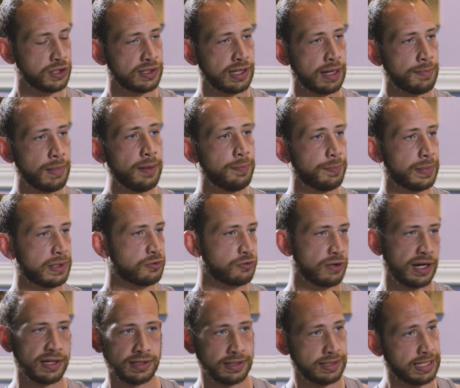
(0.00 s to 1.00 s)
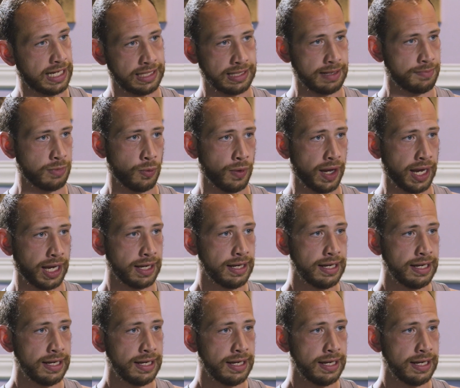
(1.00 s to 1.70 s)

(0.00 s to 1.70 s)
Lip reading: leashes them up, and tries to take them